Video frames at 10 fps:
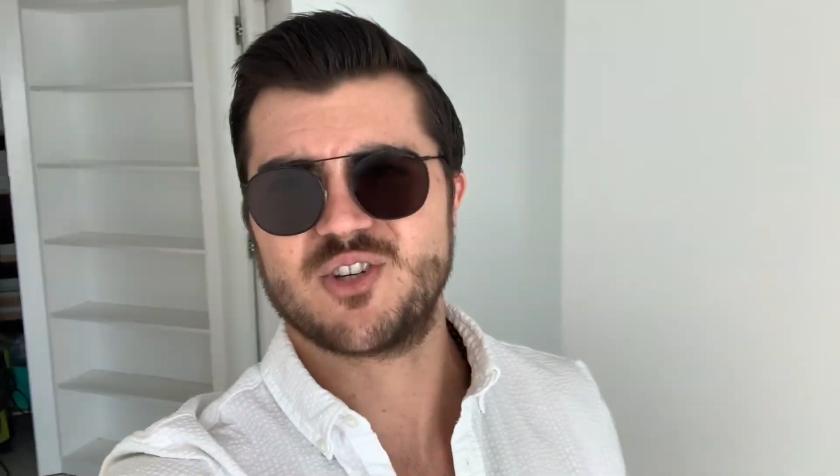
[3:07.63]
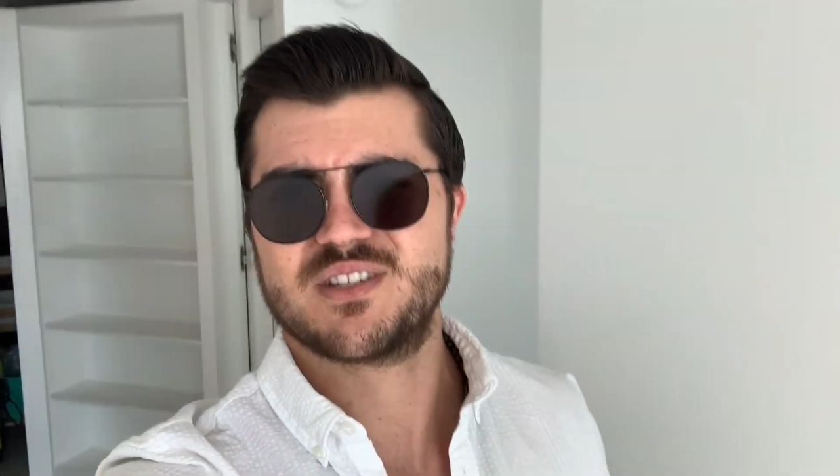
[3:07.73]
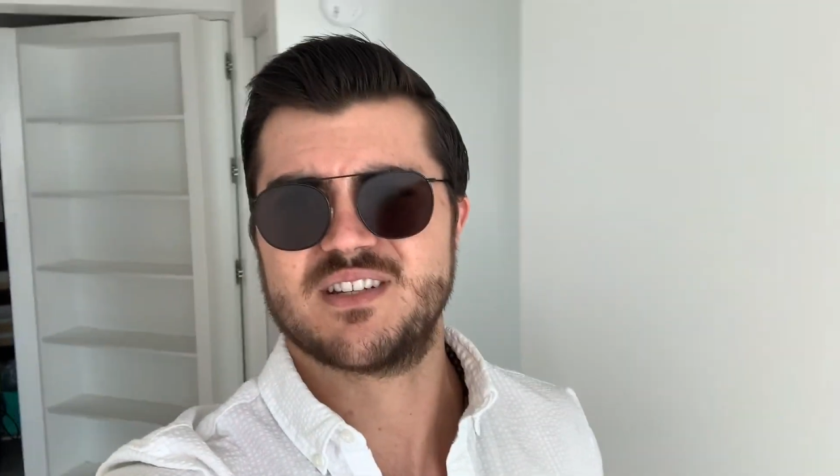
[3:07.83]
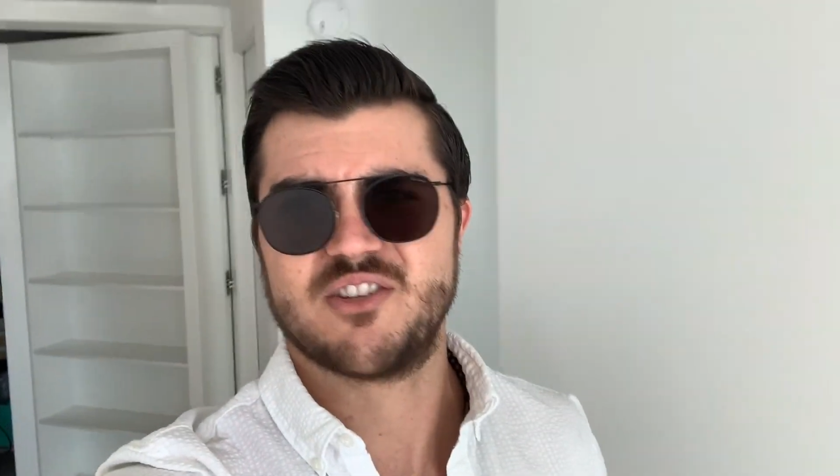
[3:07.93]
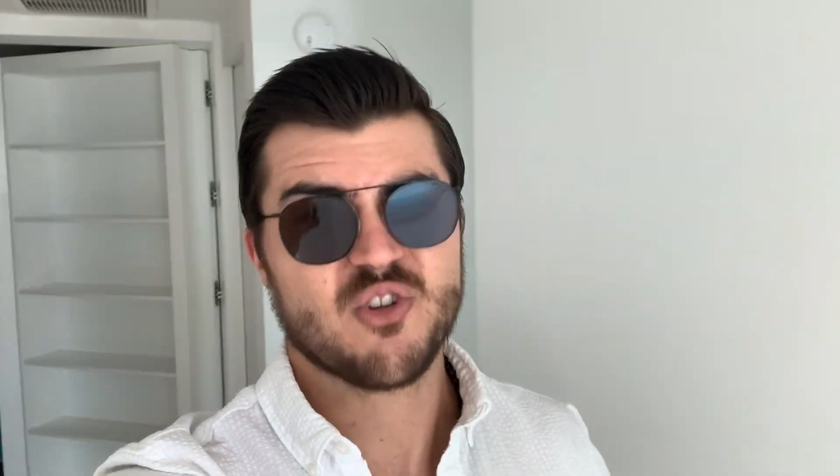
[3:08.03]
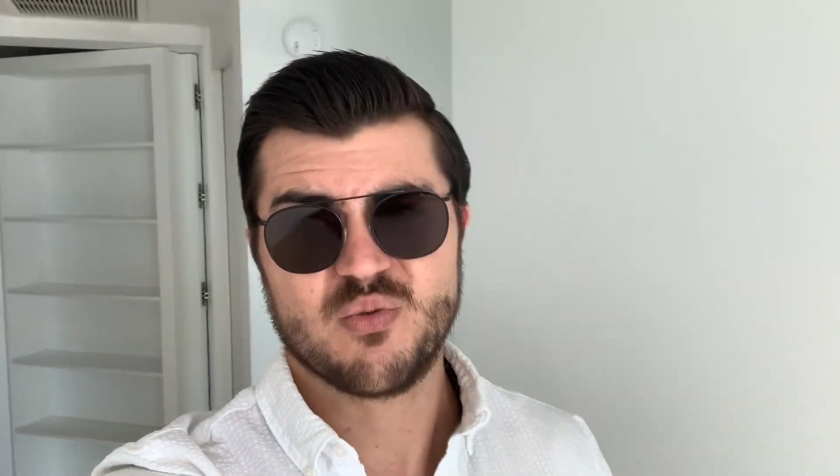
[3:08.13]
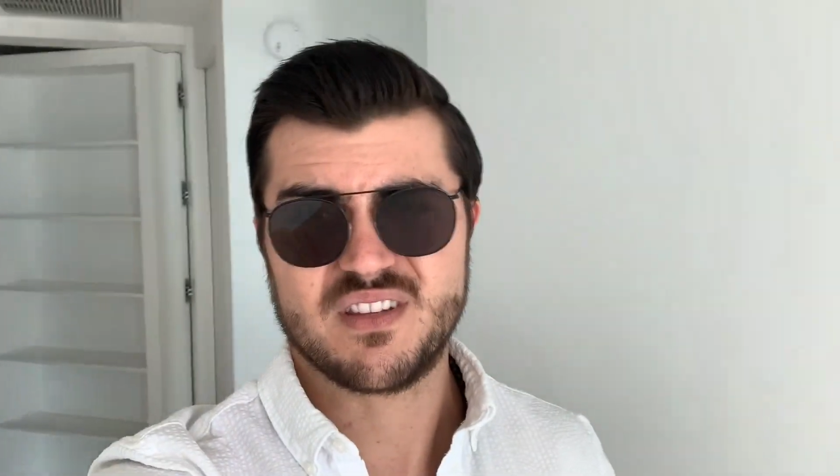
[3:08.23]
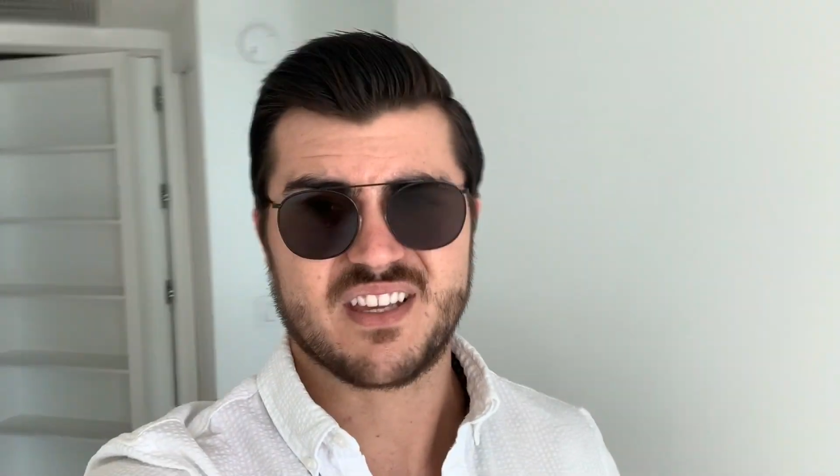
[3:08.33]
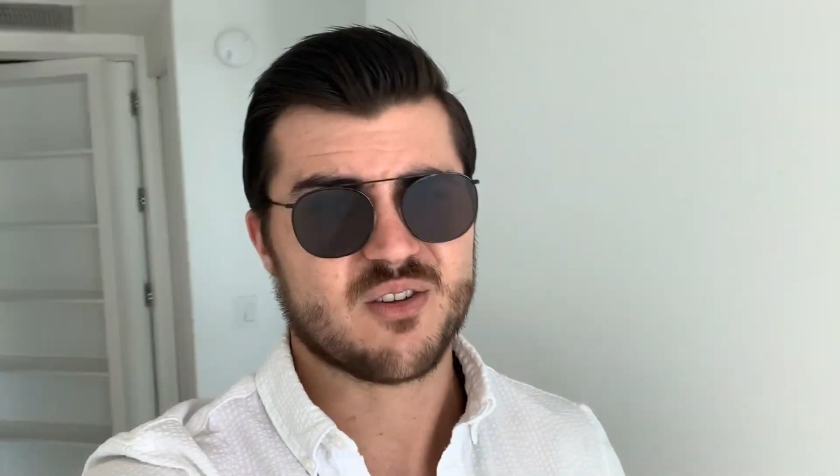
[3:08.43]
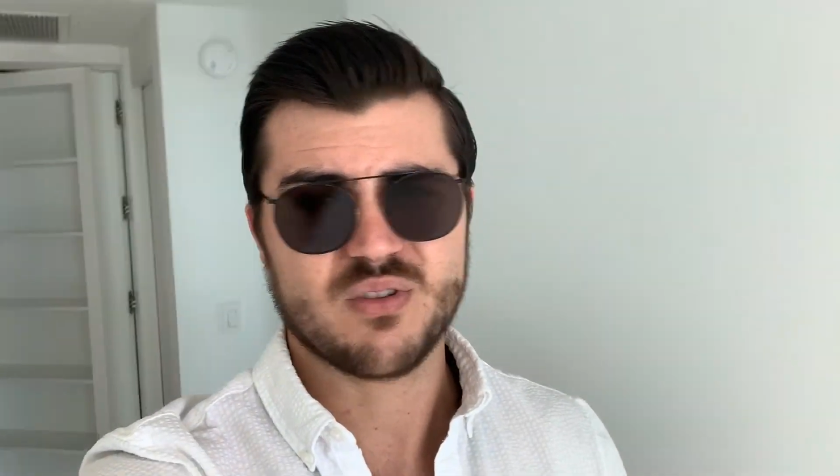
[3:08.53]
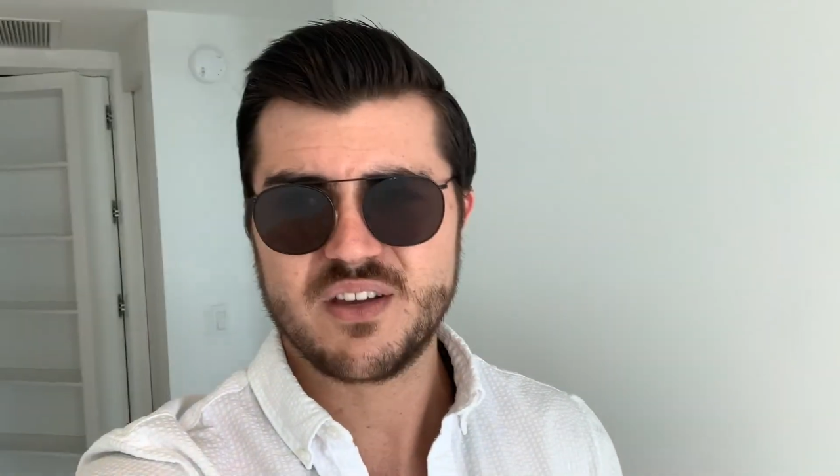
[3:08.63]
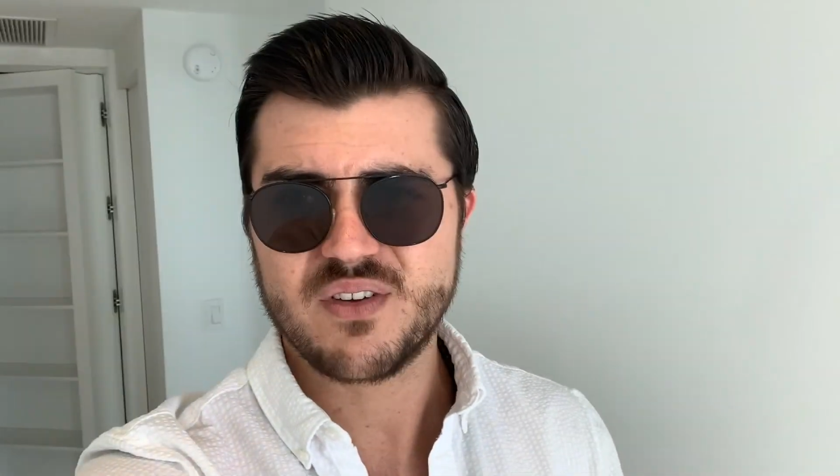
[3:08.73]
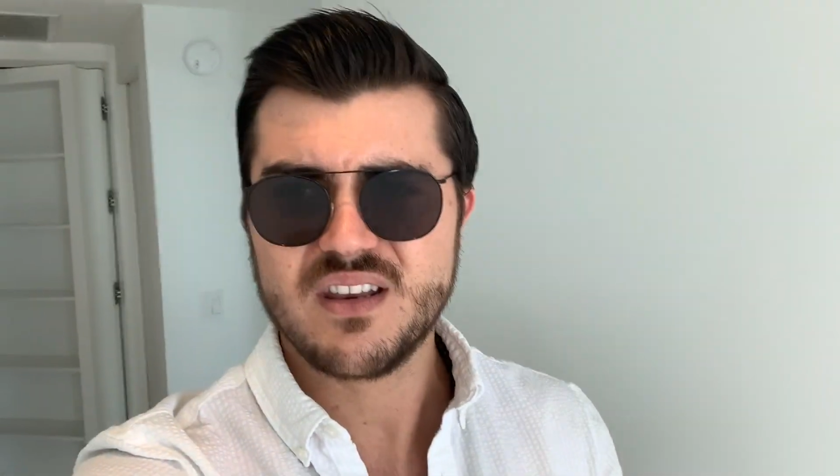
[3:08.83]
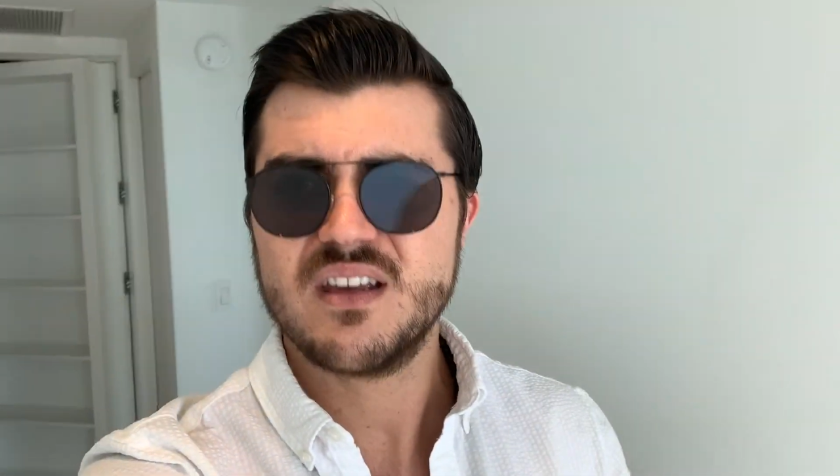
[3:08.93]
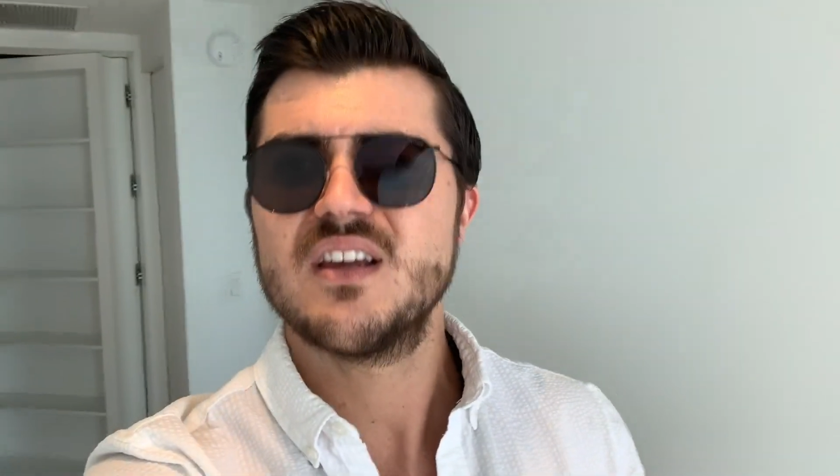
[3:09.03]
just a unit that you live
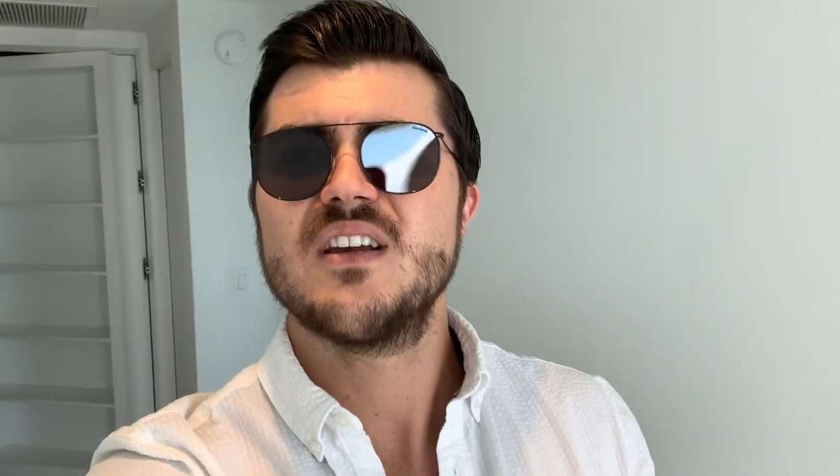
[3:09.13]
in.